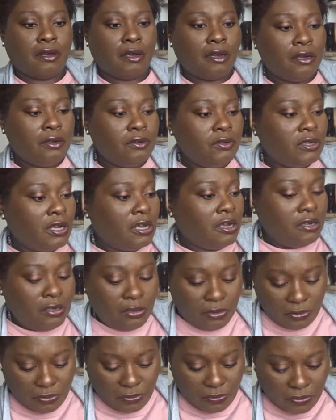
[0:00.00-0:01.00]
oh
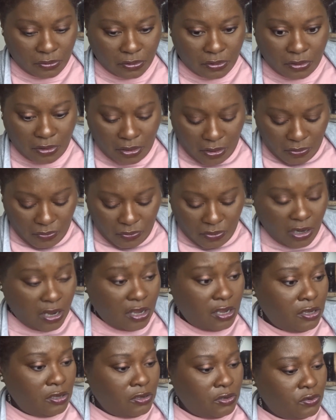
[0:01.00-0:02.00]

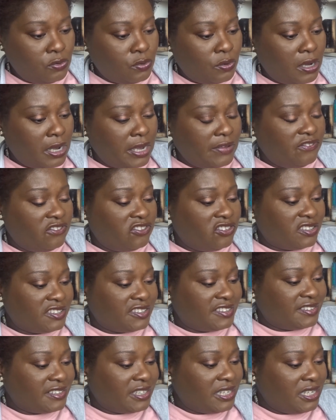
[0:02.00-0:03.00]
no, I've just
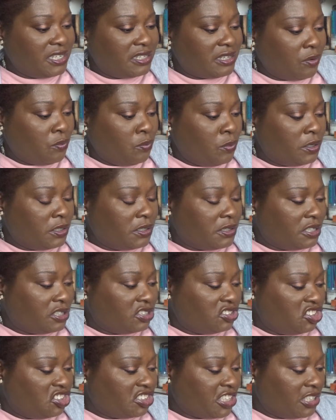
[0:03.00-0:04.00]
seen that one of
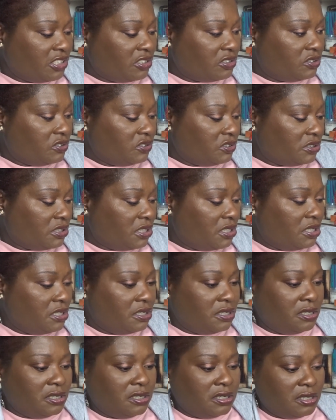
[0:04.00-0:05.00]
the shadows
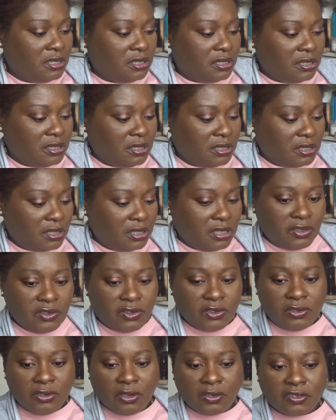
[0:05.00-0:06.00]

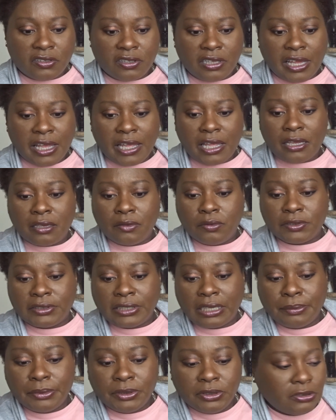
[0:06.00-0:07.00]
is not there.
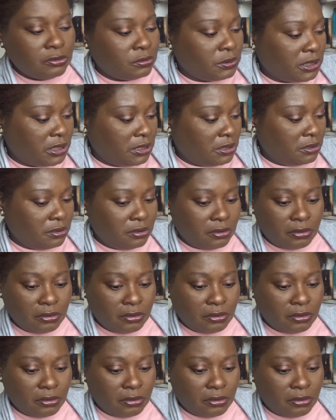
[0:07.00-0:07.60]
What's happened to it?